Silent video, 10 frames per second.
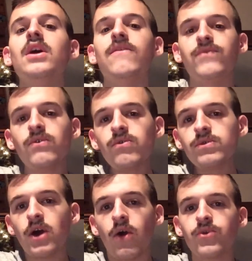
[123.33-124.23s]
If
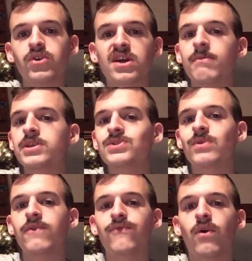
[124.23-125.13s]
you know you're coming
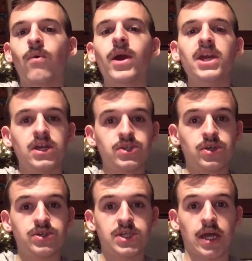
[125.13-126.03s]
to a four-way
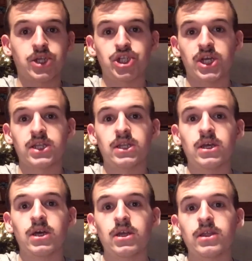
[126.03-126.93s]

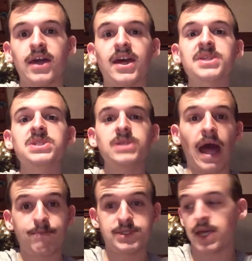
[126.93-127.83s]
intersection that has
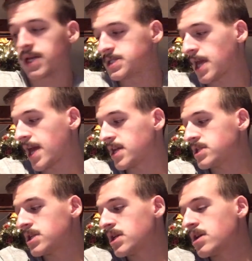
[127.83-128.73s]
stop signs at
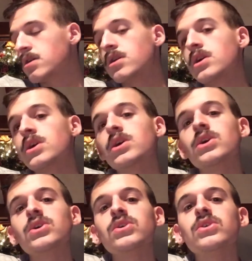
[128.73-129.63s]
it,
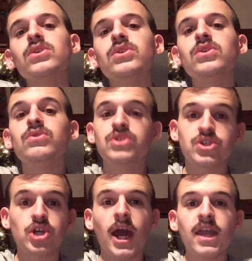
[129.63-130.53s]
you
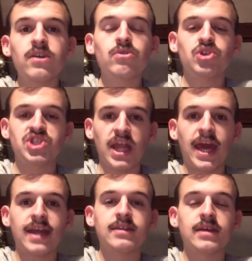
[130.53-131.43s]
should try and
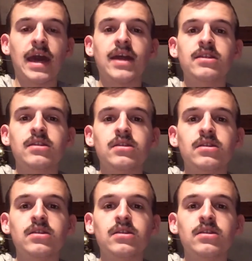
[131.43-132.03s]
understand that